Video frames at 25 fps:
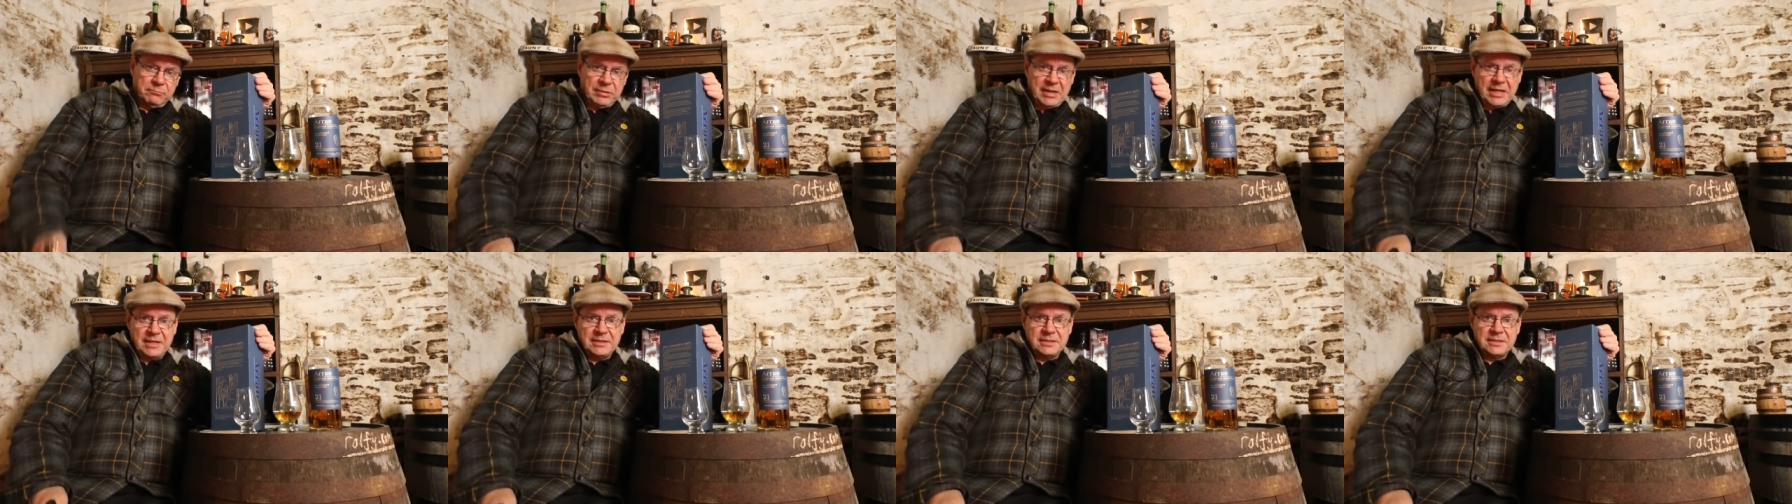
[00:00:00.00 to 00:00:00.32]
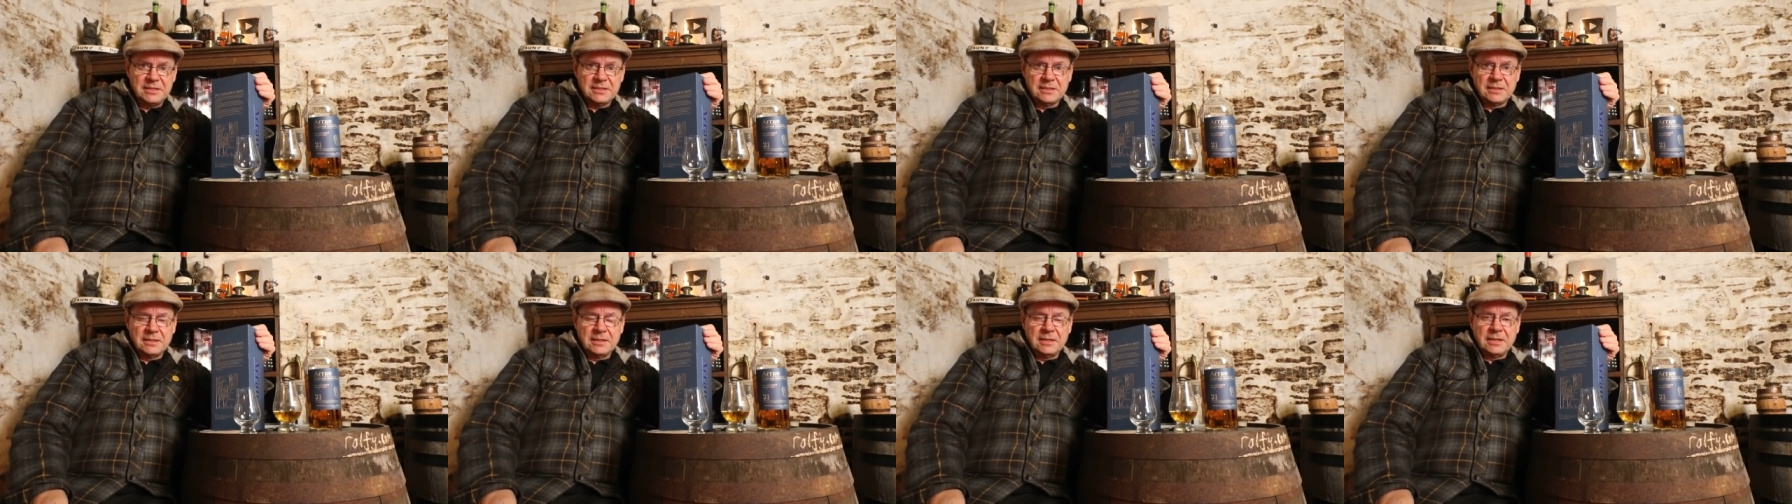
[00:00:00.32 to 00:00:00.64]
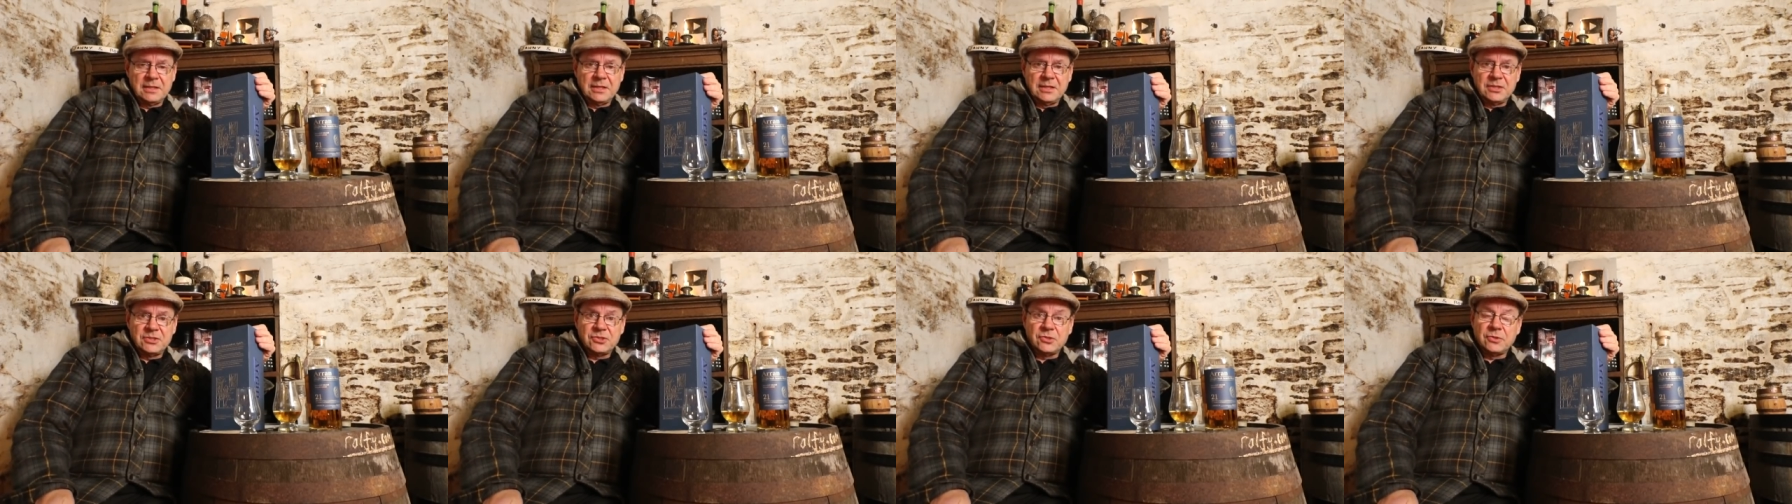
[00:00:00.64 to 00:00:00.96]
plant,
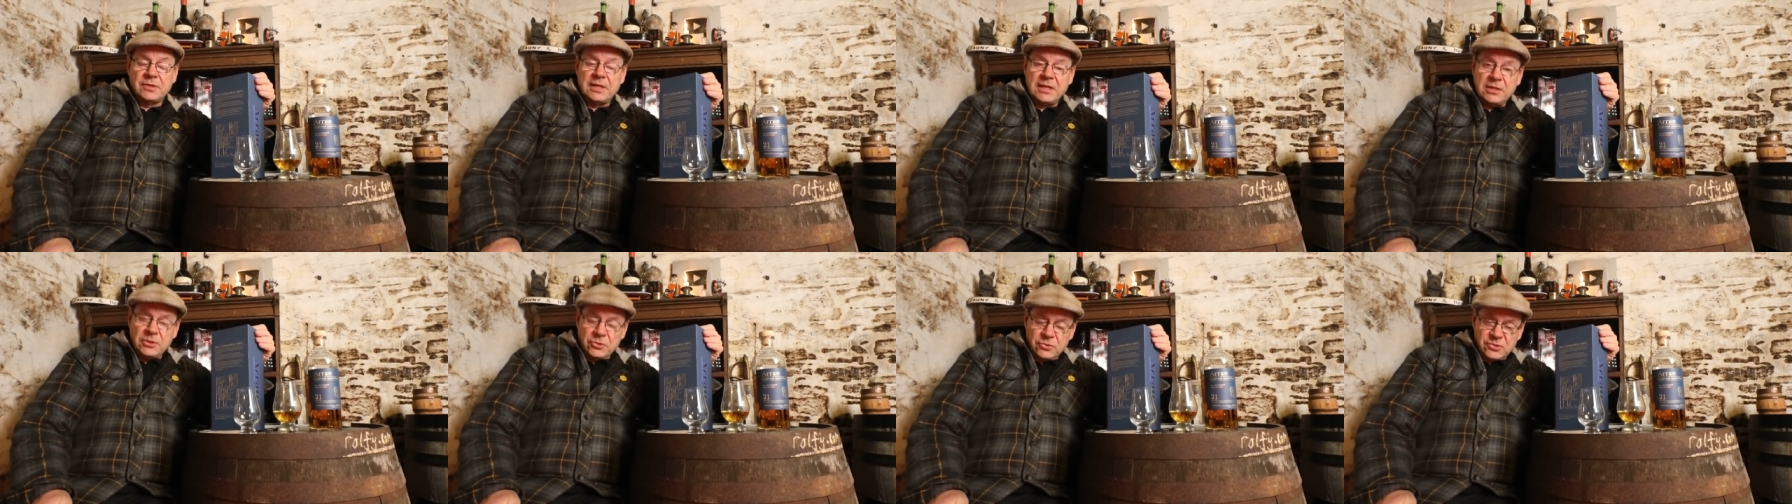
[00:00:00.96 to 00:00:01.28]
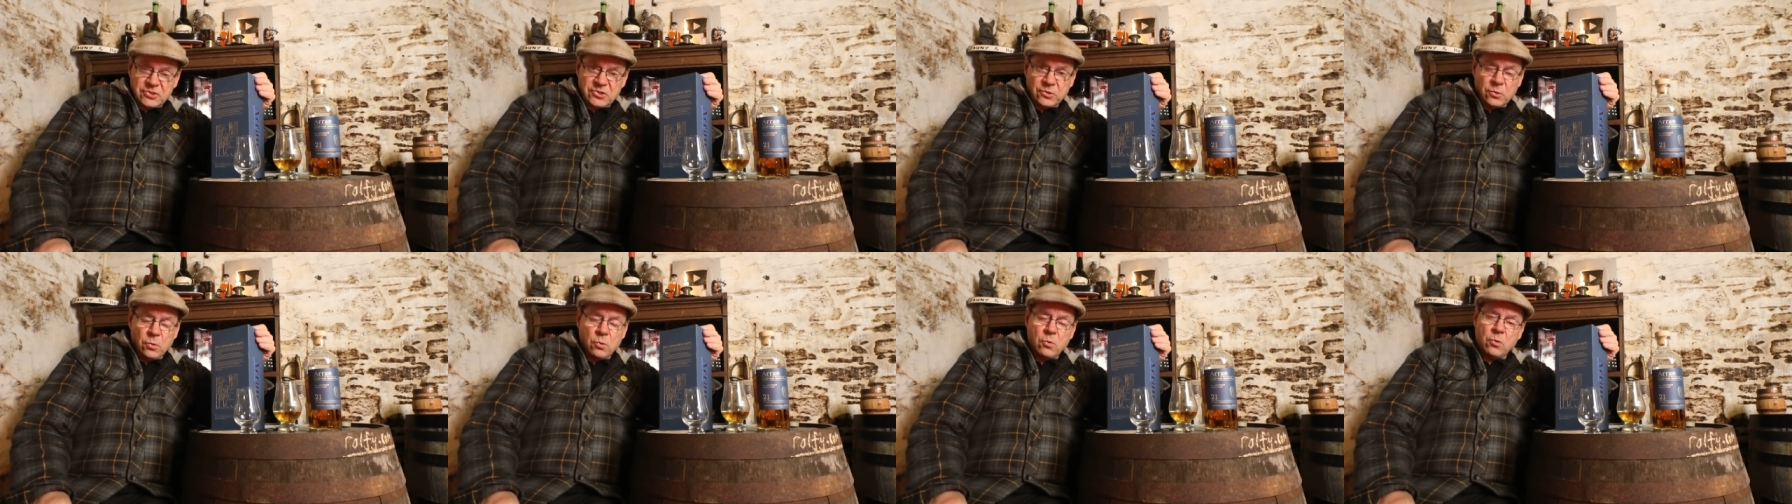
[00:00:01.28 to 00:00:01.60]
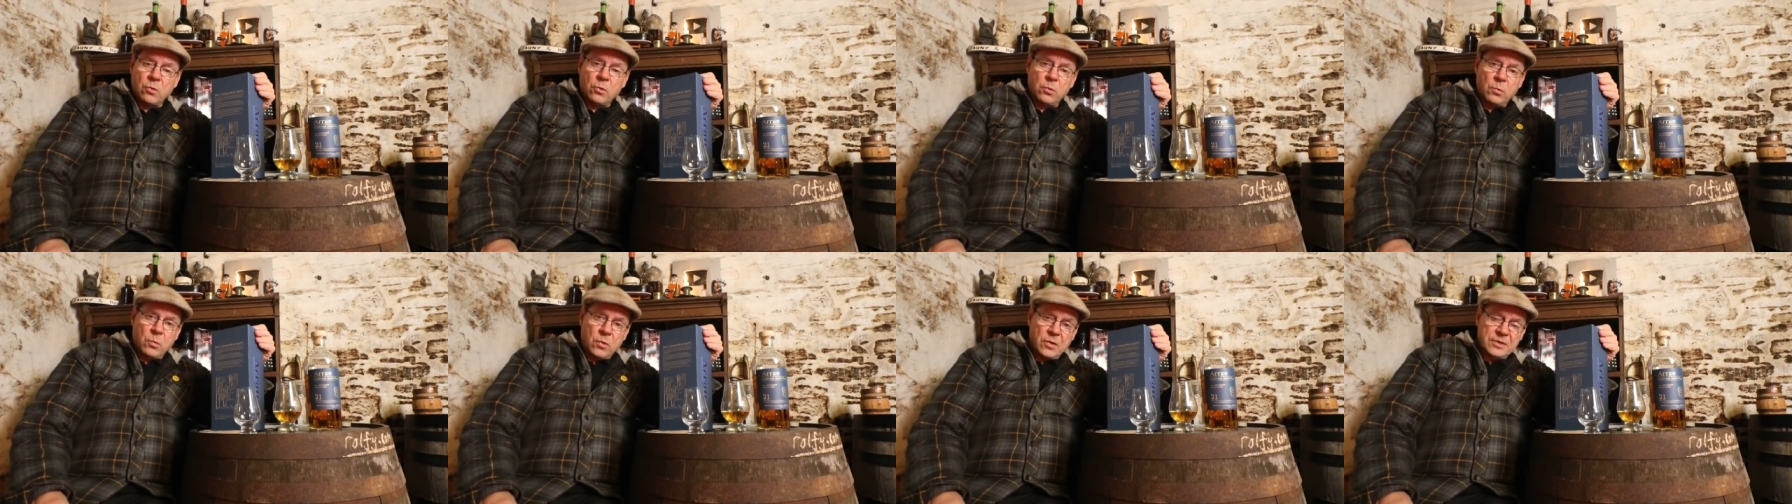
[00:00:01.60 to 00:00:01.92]
so they use
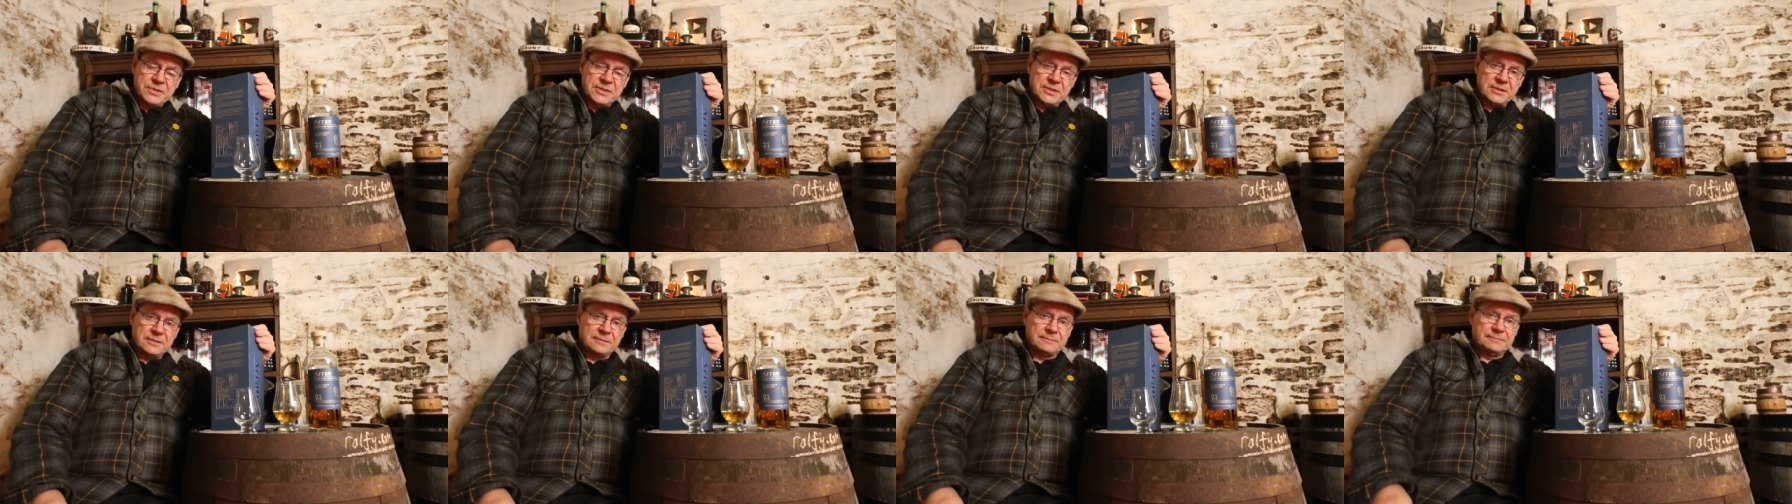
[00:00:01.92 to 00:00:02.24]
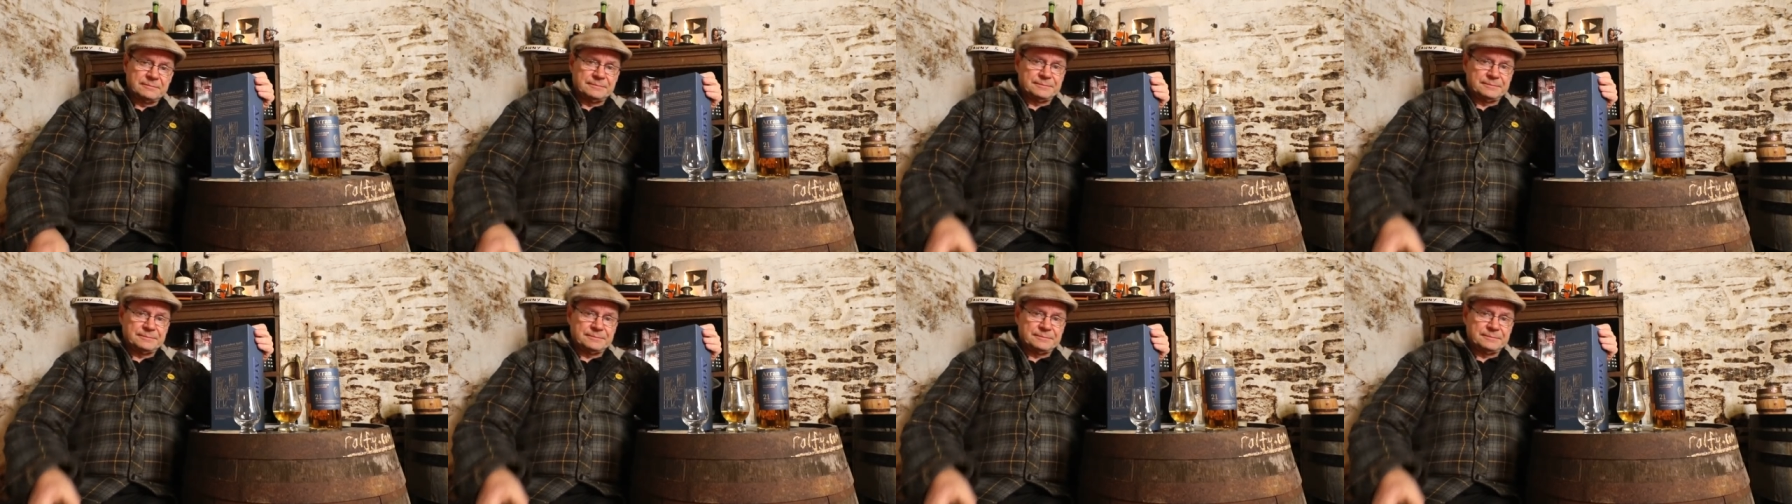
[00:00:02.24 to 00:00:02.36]
local water.